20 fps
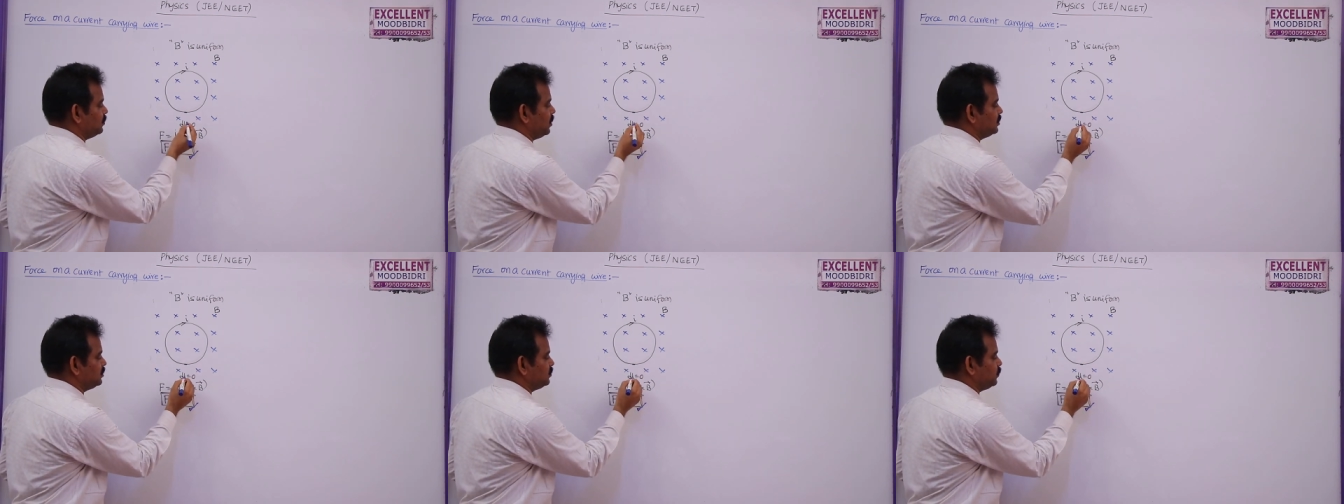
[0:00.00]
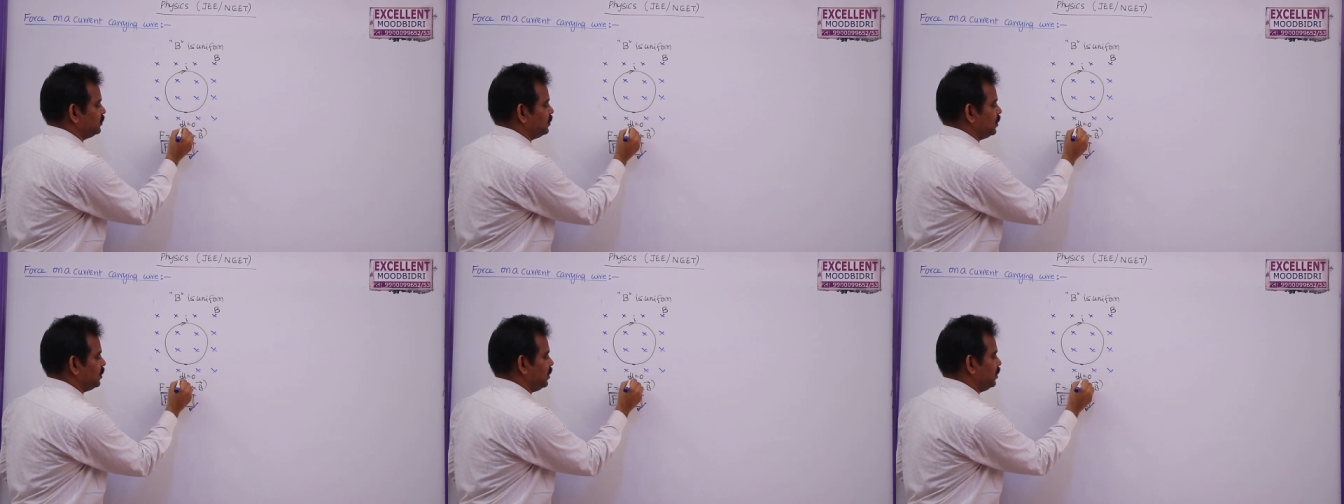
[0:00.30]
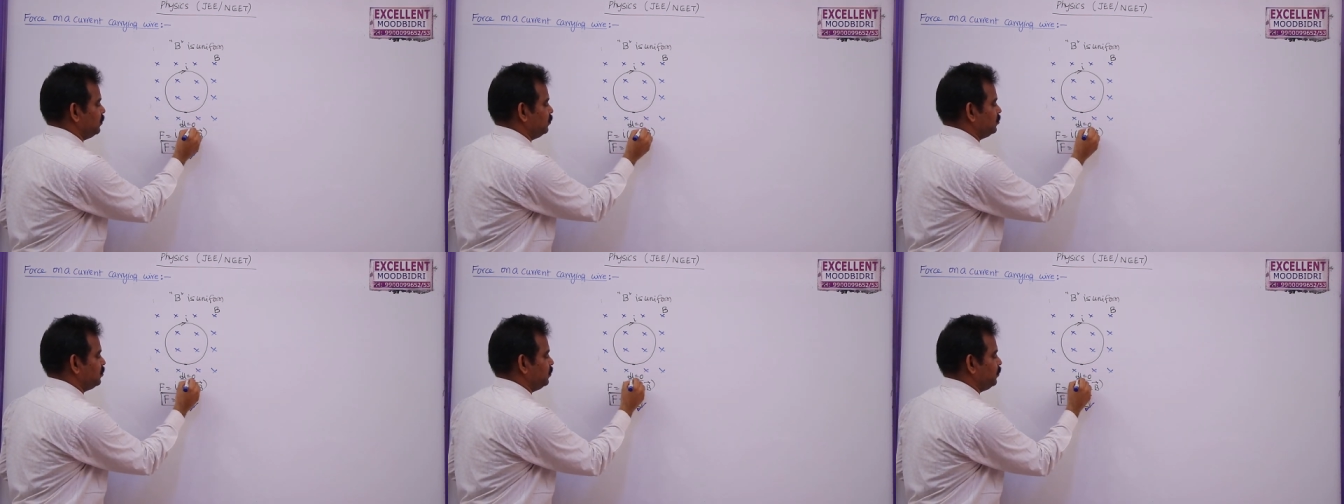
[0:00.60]
that's why the
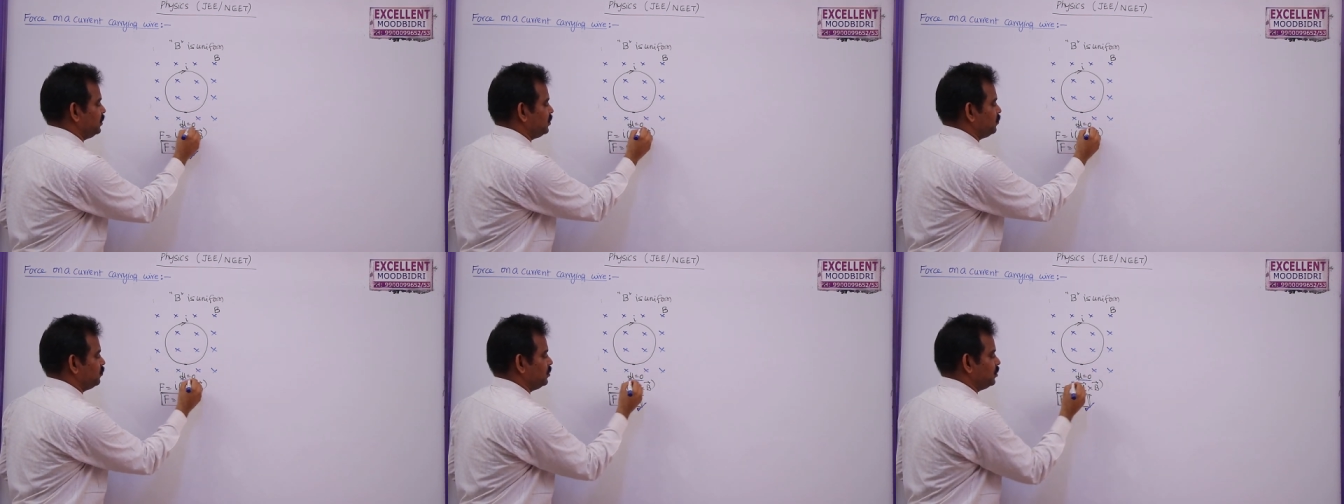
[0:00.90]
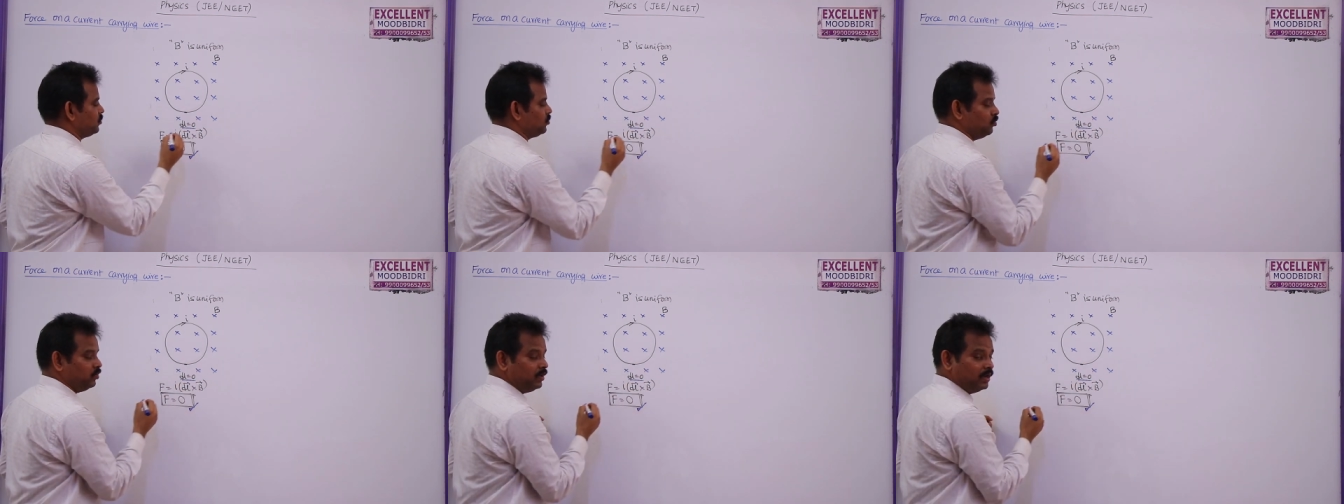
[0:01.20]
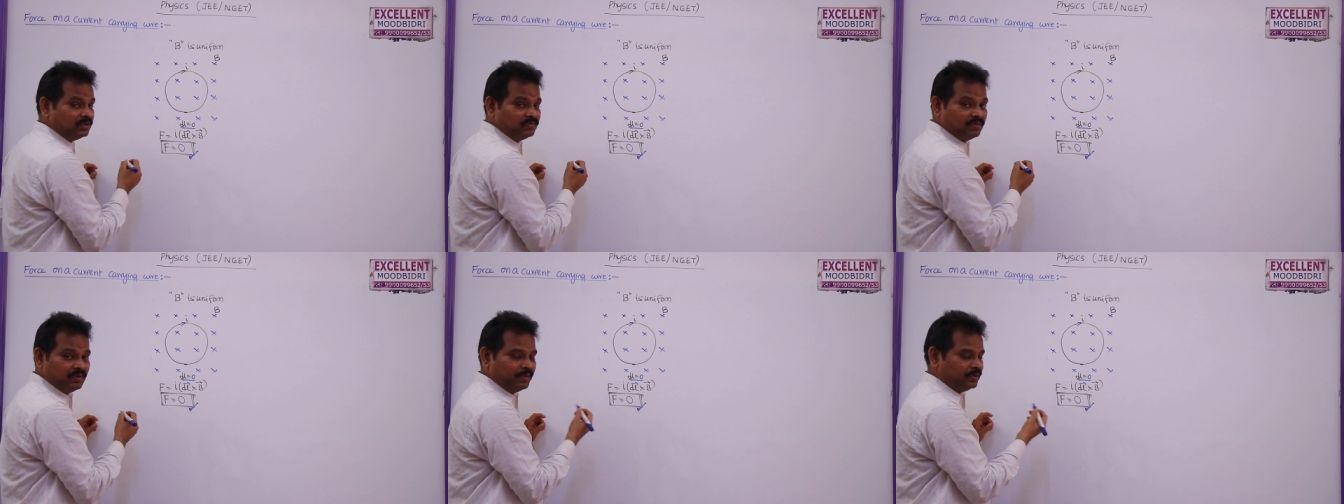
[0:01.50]
length between the two
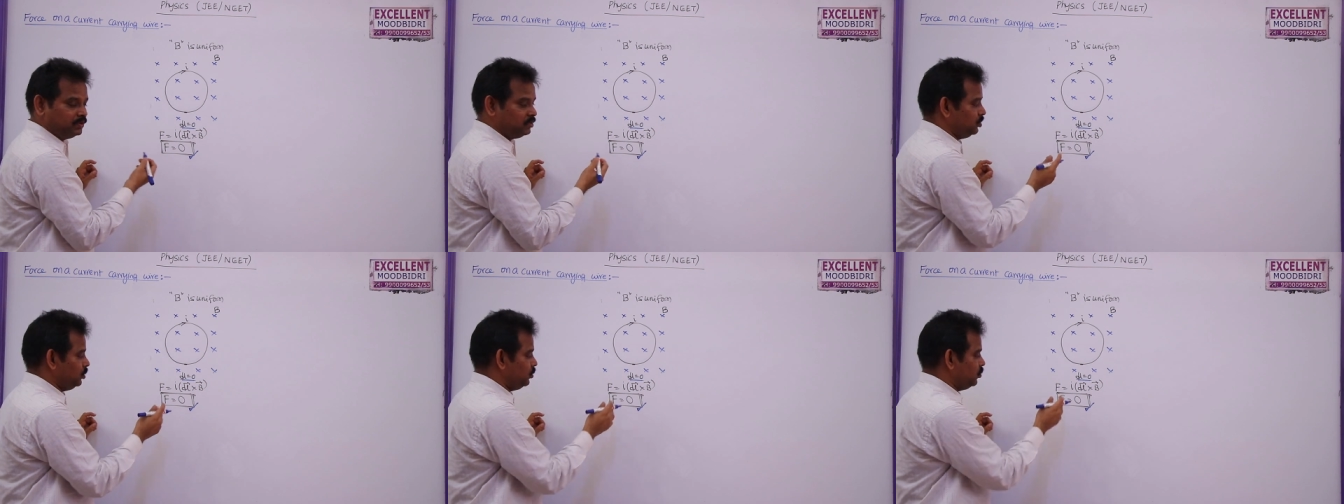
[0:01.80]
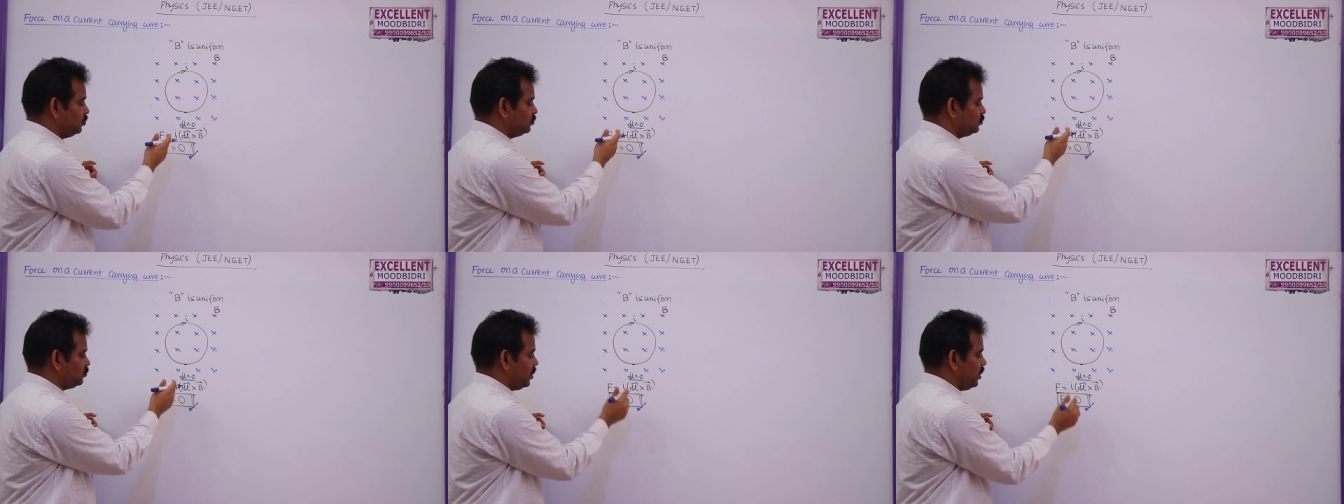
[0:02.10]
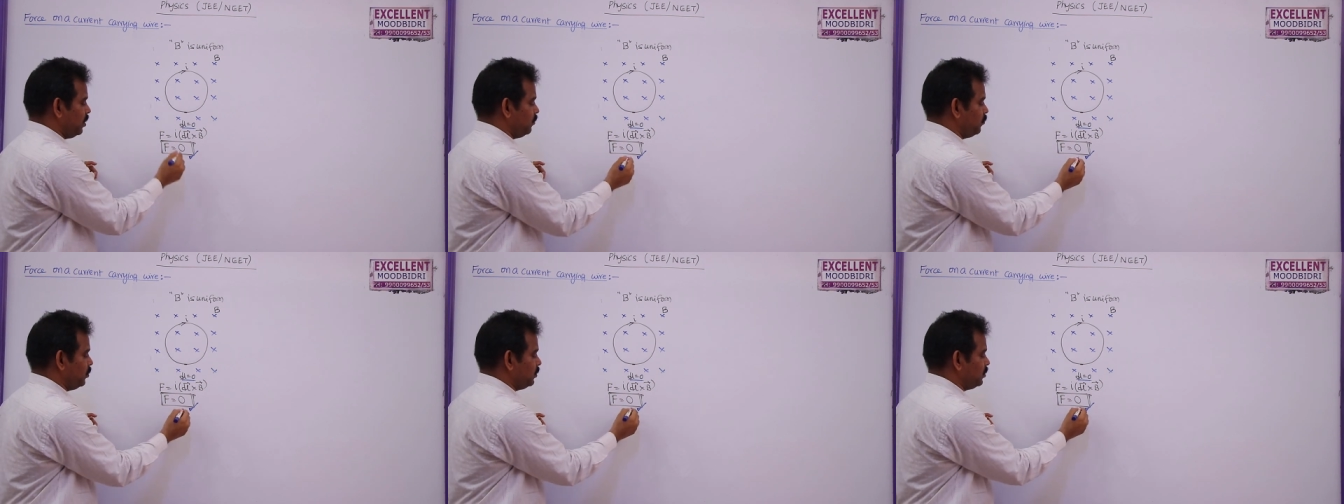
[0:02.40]
ends will be 0, so
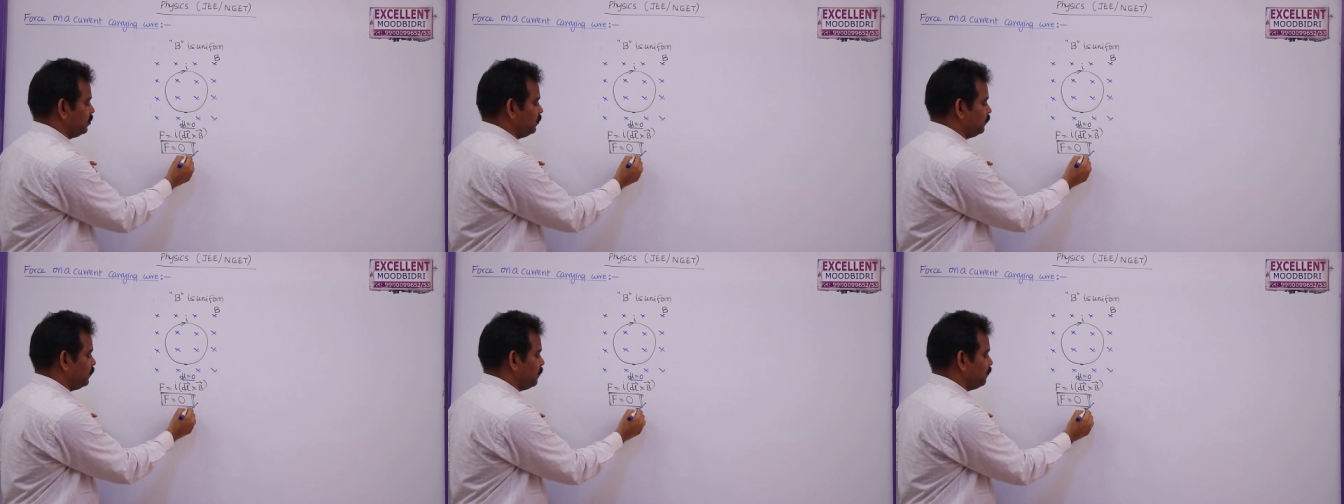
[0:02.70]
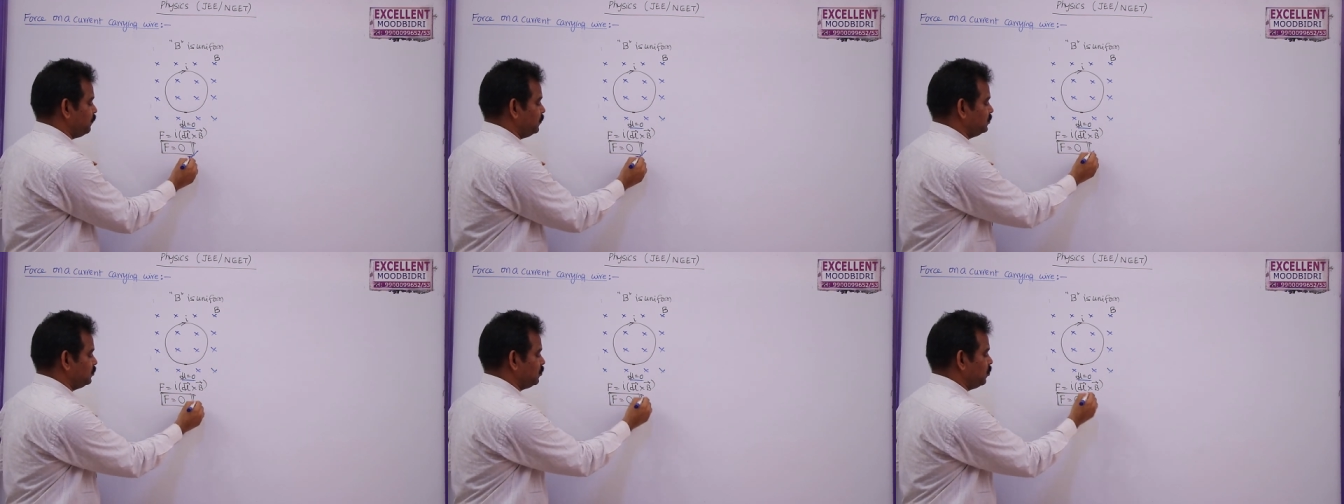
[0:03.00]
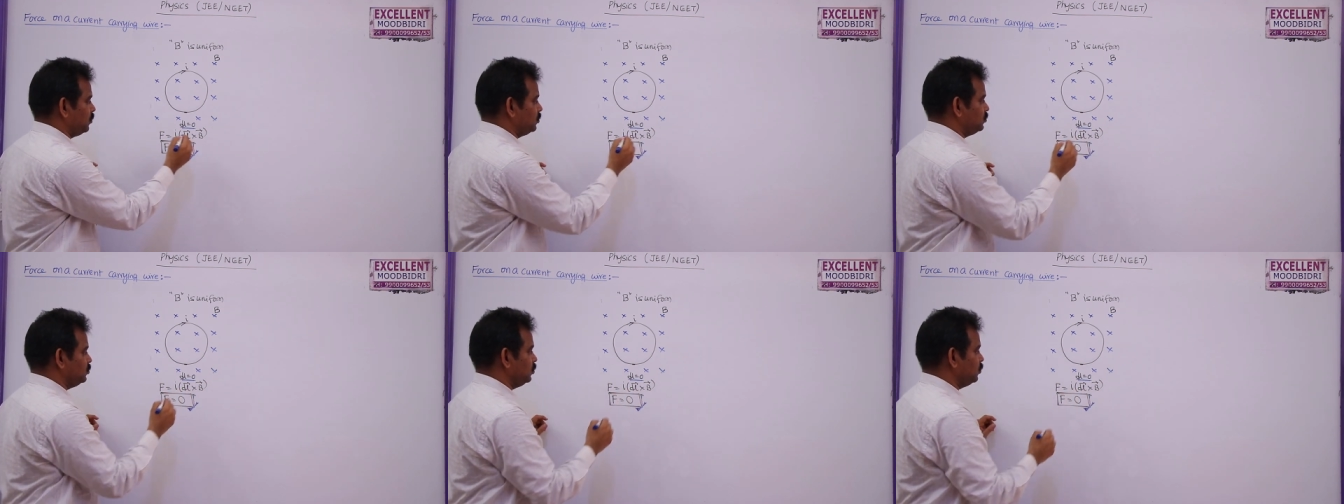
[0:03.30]
I am getting F is
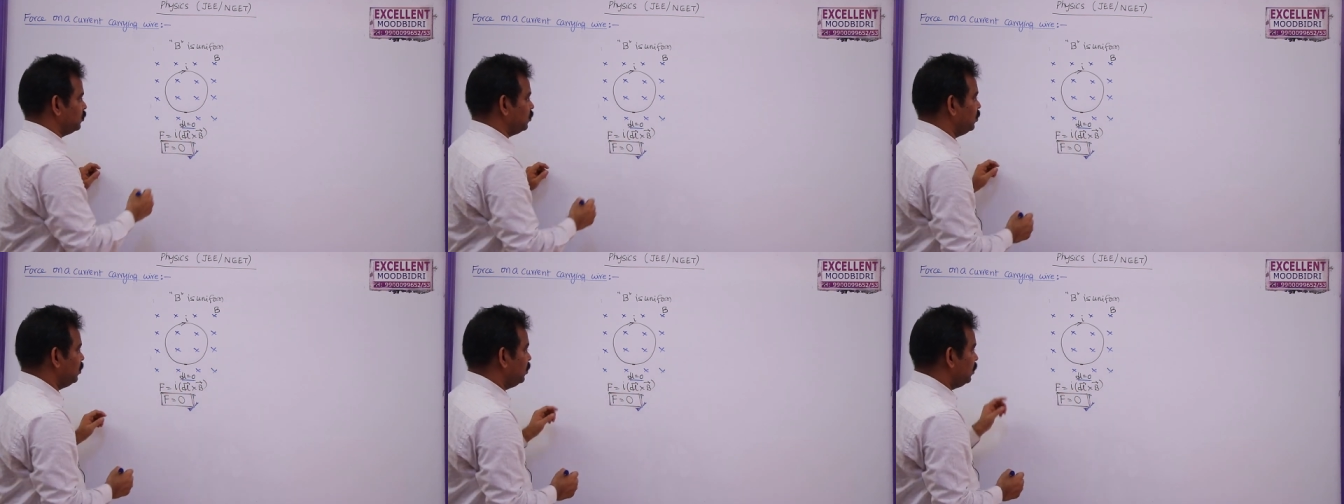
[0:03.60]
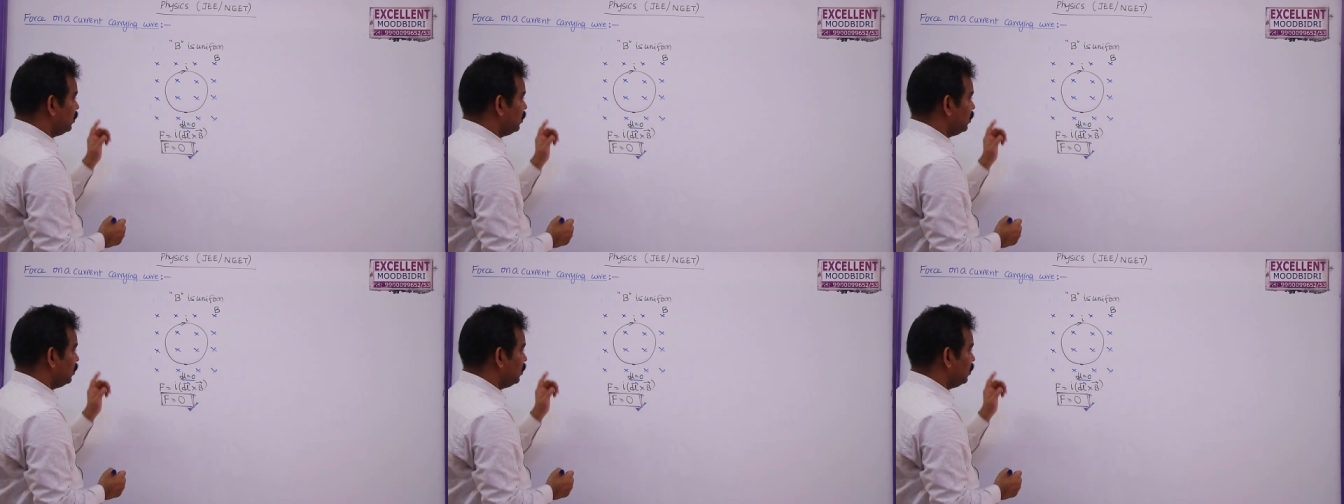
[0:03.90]
equal to 0.